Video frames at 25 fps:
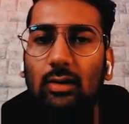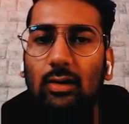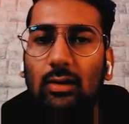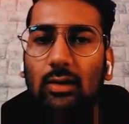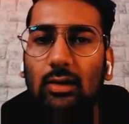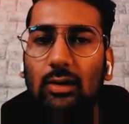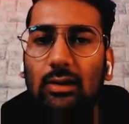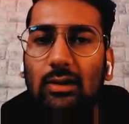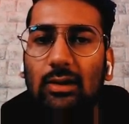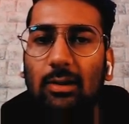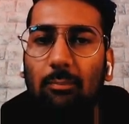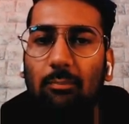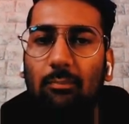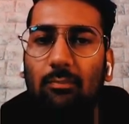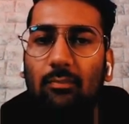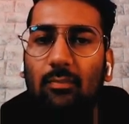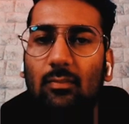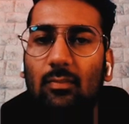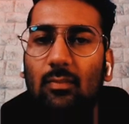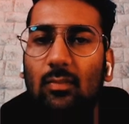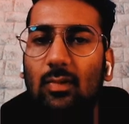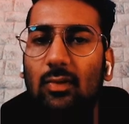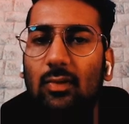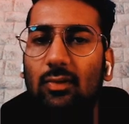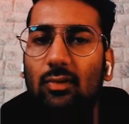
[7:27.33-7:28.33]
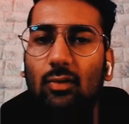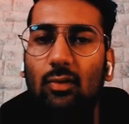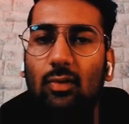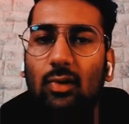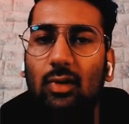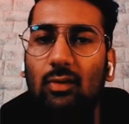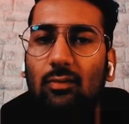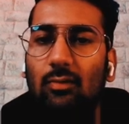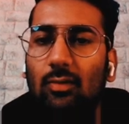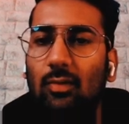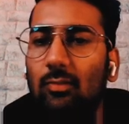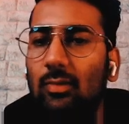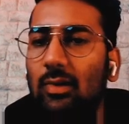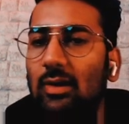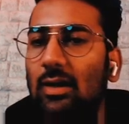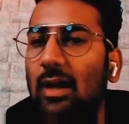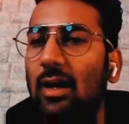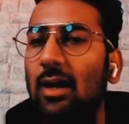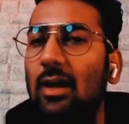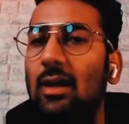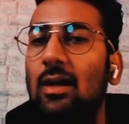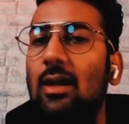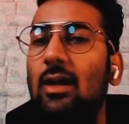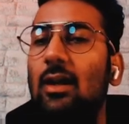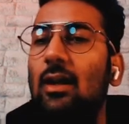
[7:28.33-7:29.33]
Yep, so it will be
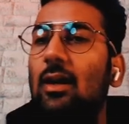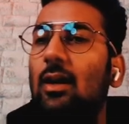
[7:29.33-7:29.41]
there.